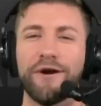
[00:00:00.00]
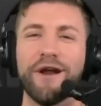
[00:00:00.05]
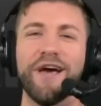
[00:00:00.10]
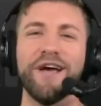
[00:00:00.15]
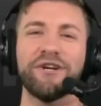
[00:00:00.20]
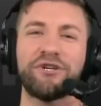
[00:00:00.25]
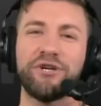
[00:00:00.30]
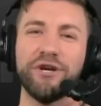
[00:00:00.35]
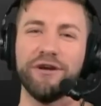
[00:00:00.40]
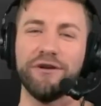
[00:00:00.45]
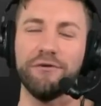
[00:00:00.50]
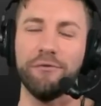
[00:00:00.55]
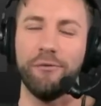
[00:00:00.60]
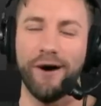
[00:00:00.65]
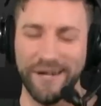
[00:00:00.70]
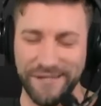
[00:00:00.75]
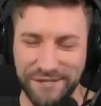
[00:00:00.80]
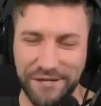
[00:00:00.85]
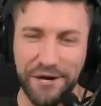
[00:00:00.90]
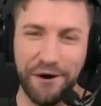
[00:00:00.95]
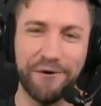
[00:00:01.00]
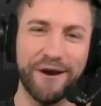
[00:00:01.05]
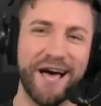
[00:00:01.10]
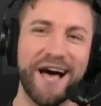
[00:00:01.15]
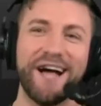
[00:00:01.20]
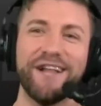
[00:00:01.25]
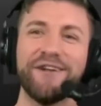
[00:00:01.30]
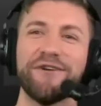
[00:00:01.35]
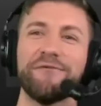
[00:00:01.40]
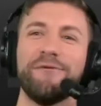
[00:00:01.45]
Nation, what's going
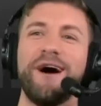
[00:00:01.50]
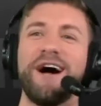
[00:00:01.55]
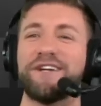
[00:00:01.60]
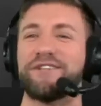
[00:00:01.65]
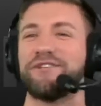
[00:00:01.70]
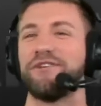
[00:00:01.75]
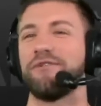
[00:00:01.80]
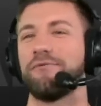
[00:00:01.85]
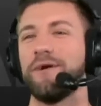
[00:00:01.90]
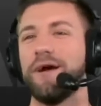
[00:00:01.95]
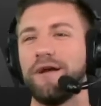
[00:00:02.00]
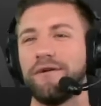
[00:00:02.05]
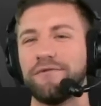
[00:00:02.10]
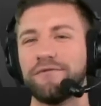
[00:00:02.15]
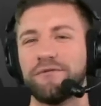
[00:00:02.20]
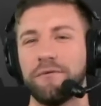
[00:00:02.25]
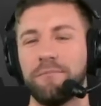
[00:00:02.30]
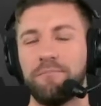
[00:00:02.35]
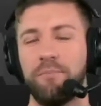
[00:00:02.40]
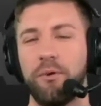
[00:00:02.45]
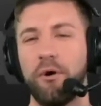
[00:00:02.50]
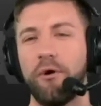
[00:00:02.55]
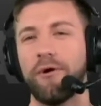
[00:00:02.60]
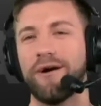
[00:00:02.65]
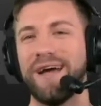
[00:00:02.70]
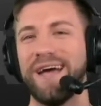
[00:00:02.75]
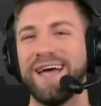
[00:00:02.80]
on? You're watching the Raiders Report,